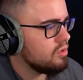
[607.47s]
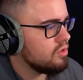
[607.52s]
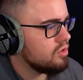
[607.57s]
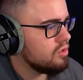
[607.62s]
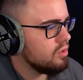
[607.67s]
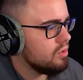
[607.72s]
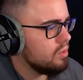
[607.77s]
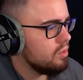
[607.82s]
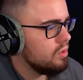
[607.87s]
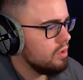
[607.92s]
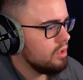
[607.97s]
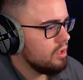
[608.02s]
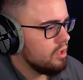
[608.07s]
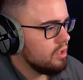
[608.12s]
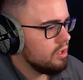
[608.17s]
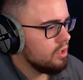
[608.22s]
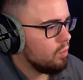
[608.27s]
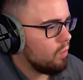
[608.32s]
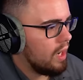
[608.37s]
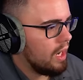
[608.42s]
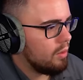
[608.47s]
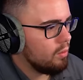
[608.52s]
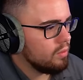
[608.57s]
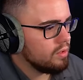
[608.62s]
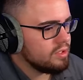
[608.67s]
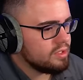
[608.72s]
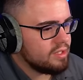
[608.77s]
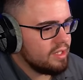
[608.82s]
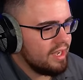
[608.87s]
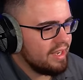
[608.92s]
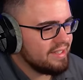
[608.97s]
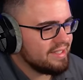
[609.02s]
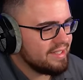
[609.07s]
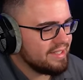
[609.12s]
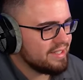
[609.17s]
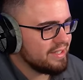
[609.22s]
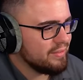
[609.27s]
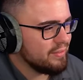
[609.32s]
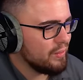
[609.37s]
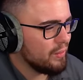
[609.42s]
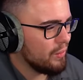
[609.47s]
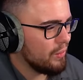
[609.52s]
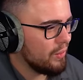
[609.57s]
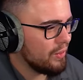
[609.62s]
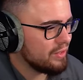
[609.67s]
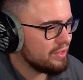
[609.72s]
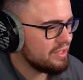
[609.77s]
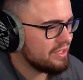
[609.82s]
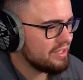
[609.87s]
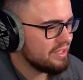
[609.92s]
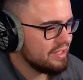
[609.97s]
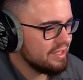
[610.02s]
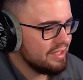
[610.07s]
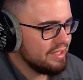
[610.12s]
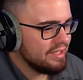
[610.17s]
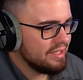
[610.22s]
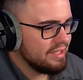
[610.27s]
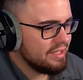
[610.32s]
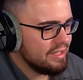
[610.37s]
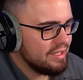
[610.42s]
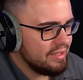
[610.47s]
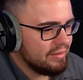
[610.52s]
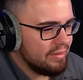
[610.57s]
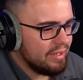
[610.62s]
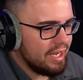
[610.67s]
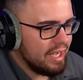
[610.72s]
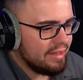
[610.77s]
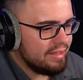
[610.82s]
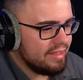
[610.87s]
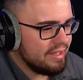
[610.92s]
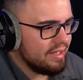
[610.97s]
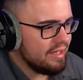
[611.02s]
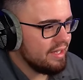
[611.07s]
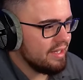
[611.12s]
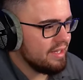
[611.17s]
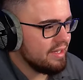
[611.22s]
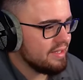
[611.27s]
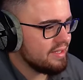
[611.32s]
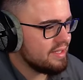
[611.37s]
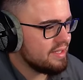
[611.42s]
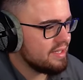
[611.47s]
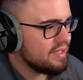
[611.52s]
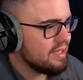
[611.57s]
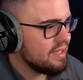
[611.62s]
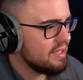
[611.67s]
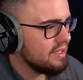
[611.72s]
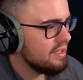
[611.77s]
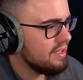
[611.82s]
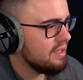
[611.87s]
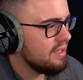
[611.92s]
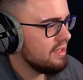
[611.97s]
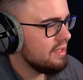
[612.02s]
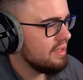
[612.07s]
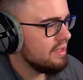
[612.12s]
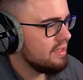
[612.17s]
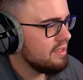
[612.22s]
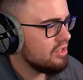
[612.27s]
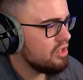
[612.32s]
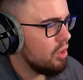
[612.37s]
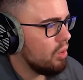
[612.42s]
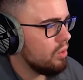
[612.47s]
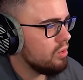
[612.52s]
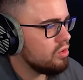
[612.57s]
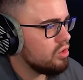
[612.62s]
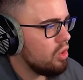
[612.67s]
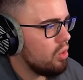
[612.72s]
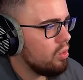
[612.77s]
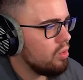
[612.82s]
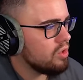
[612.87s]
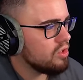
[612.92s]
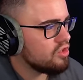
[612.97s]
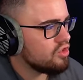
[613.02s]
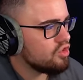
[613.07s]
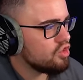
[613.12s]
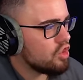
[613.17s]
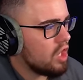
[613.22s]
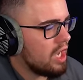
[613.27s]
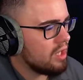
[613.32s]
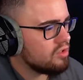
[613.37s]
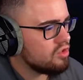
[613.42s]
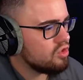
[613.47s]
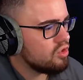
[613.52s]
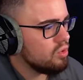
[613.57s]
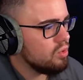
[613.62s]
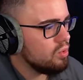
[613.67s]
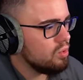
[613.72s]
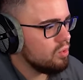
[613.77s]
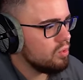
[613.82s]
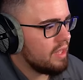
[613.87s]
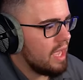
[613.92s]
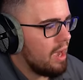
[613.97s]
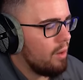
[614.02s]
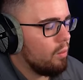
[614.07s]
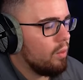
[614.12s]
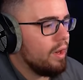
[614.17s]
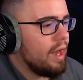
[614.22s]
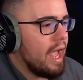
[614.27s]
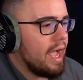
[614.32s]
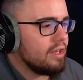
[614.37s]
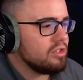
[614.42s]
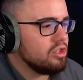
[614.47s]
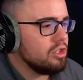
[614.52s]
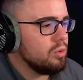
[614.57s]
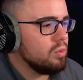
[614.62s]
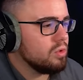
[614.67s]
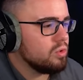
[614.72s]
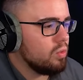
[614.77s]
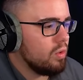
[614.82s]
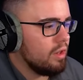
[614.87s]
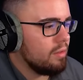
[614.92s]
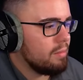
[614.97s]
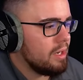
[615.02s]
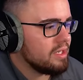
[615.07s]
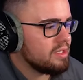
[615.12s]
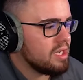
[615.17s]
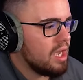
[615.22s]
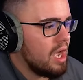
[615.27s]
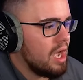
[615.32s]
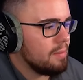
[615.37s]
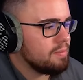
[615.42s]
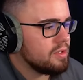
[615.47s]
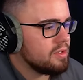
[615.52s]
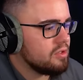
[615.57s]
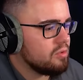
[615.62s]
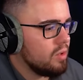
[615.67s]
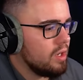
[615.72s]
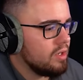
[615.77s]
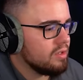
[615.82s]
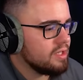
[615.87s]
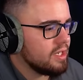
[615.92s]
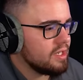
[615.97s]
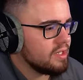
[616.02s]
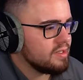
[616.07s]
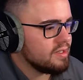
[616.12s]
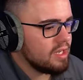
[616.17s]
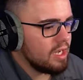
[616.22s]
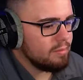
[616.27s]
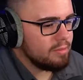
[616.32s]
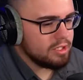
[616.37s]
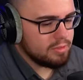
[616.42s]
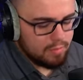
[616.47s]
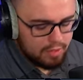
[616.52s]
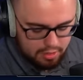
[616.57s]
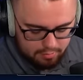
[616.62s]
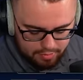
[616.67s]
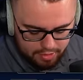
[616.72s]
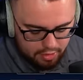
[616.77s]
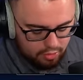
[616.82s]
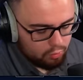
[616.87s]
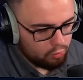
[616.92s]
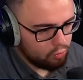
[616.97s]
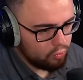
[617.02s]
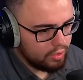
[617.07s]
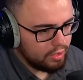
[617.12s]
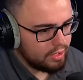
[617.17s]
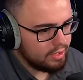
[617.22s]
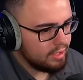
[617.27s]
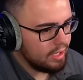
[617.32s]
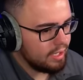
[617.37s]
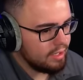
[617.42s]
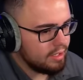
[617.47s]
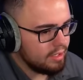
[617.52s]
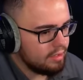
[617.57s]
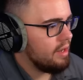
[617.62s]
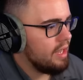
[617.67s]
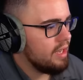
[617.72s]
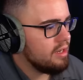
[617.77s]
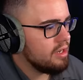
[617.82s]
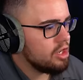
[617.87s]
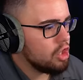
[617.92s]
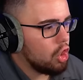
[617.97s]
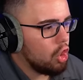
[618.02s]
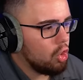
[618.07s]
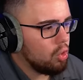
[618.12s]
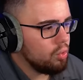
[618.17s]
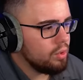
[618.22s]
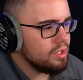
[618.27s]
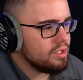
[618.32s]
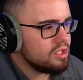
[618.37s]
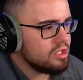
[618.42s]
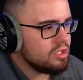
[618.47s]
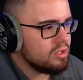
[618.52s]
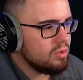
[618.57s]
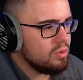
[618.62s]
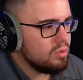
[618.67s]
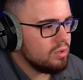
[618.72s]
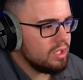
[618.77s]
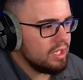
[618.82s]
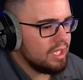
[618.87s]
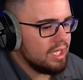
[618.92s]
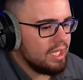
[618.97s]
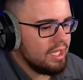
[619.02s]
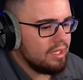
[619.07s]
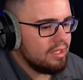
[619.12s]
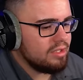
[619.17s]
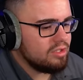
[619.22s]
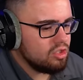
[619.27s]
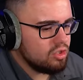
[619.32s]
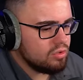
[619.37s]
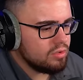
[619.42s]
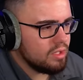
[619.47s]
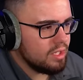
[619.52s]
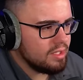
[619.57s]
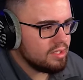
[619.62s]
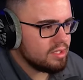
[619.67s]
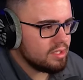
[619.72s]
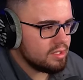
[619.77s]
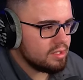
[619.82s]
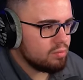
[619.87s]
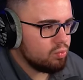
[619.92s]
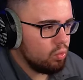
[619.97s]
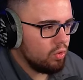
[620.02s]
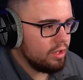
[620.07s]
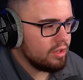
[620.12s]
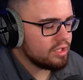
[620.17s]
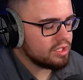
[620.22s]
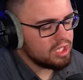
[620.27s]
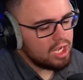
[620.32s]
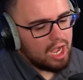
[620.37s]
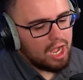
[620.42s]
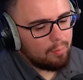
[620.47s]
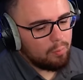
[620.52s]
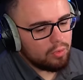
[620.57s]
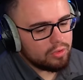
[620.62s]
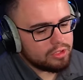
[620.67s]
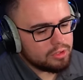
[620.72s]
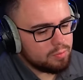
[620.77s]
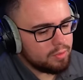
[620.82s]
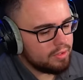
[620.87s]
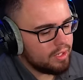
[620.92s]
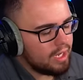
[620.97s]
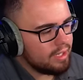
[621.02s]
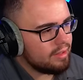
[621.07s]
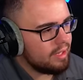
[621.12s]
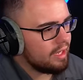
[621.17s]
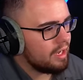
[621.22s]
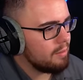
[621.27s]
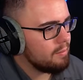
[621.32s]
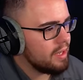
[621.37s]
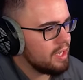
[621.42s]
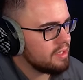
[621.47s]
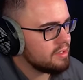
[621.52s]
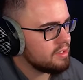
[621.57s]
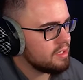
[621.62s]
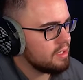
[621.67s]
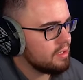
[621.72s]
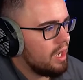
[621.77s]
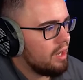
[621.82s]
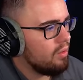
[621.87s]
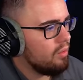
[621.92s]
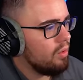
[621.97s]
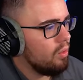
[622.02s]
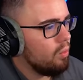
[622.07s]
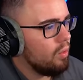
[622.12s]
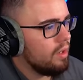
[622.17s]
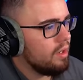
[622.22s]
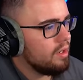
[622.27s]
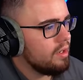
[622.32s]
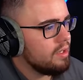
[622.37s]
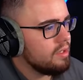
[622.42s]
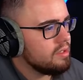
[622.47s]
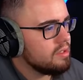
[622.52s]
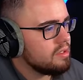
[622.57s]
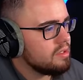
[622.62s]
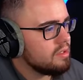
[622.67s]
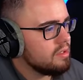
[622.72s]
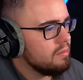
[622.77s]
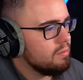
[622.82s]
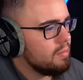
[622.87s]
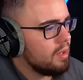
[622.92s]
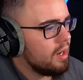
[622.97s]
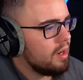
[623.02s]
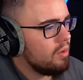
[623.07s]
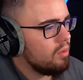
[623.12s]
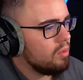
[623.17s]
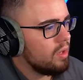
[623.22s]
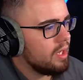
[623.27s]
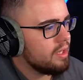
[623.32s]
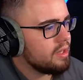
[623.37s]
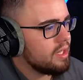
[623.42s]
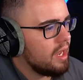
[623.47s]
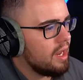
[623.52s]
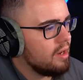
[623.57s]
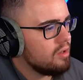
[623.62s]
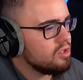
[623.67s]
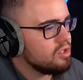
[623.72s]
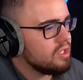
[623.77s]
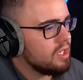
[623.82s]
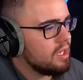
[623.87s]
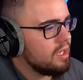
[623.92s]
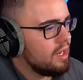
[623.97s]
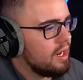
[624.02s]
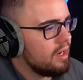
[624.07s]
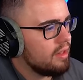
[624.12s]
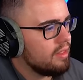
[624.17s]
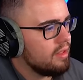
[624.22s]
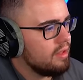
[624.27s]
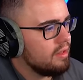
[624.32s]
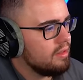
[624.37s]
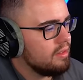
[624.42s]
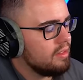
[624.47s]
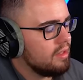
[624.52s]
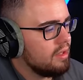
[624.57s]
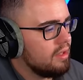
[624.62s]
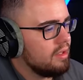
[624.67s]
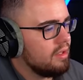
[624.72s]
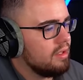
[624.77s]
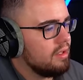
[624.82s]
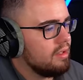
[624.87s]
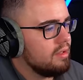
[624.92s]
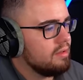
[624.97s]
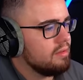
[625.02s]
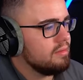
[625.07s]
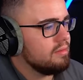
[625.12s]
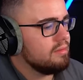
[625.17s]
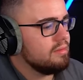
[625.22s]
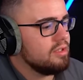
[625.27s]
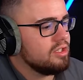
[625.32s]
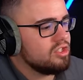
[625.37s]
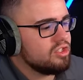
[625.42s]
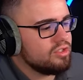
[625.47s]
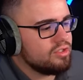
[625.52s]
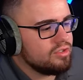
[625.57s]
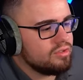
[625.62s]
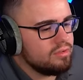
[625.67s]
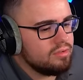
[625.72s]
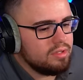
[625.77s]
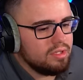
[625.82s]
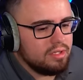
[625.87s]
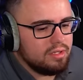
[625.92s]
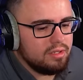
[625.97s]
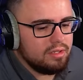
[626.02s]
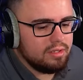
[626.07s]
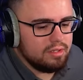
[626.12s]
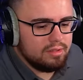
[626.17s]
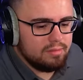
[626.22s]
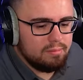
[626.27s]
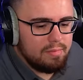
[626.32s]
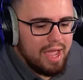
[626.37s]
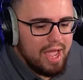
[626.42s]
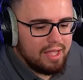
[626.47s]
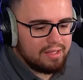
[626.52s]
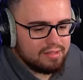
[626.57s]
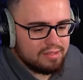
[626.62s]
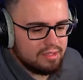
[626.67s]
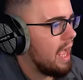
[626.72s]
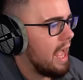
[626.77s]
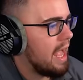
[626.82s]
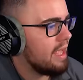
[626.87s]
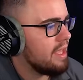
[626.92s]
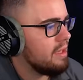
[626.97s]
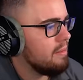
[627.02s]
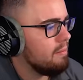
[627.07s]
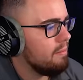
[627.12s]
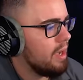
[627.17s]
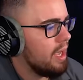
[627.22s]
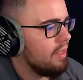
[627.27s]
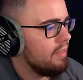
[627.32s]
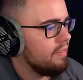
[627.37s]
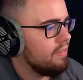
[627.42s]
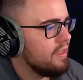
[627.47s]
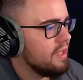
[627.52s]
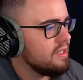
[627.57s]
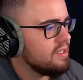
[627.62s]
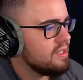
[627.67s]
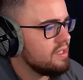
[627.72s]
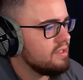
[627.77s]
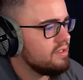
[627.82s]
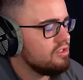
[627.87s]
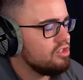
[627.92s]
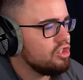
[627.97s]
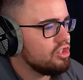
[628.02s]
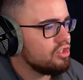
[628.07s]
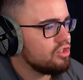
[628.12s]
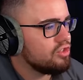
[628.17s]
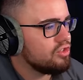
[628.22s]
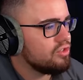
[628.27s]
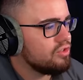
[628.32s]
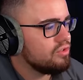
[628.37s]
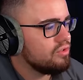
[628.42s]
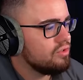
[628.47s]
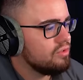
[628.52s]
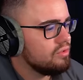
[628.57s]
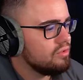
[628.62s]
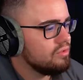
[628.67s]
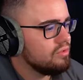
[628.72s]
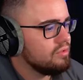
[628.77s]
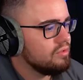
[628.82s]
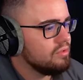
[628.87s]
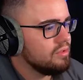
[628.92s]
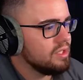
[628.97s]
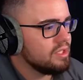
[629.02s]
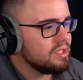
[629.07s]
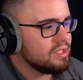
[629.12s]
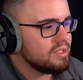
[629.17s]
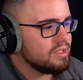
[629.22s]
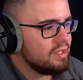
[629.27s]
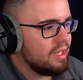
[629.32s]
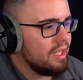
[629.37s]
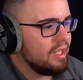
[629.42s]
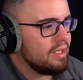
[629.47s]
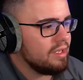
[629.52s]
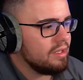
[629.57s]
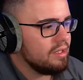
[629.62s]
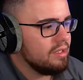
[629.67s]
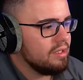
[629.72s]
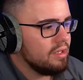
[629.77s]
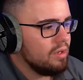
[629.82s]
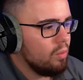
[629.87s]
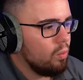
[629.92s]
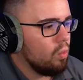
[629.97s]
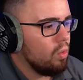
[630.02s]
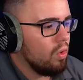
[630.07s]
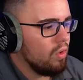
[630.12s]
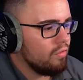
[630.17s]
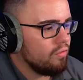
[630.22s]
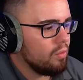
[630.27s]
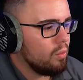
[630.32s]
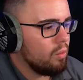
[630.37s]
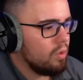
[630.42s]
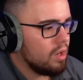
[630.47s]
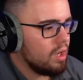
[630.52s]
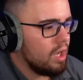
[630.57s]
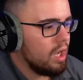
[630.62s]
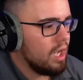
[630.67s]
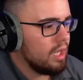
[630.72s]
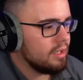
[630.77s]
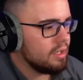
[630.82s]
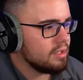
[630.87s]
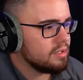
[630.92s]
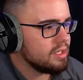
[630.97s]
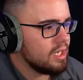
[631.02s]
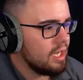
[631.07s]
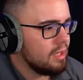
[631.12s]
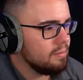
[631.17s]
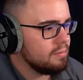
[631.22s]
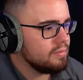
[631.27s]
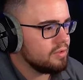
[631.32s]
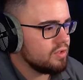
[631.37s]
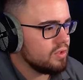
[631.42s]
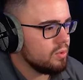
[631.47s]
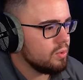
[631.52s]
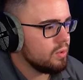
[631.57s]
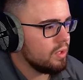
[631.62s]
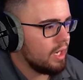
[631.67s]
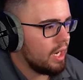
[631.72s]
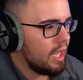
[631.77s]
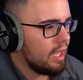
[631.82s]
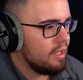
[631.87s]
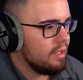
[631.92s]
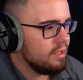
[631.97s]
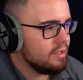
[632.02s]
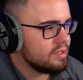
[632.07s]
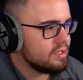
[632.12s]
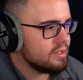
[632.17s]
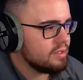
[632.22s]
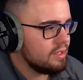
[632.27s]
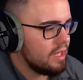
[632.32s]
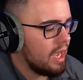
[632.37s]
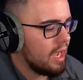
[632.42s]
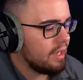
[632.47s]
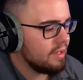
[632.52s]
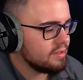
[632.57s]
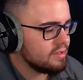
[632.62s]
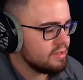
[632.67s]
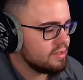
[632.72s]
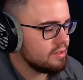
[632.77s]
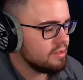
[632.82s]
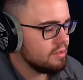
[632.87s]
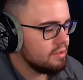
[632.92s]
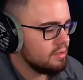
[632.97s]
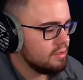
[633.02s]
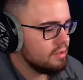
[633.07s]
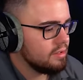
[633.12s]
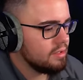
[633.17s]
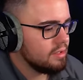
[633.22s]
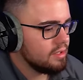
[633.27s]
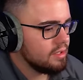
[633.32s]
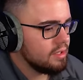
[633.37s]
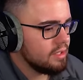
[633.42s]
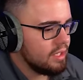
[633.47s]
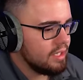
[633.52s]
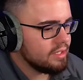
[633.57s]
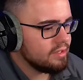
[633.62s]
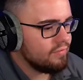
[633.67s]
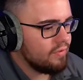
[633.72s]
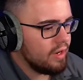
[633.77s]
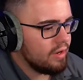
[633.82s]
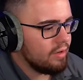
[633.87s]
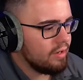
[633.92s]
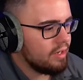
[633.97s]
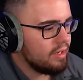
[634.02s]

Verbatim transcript: suit. The white one's nicest, of course. We got these. To Tokusatsu. That one actually was one of my tops as well. It's like a zombie Spider-Man. I really like it. Encoded suit. Eh, it's, it's one of the top ones, but not like amazing. I don't know what it is, but I don't like the hair sticking out of the the the mask. Aggie, ma this is just, this is like War for Wakanda type suit. Now it's nice. It's very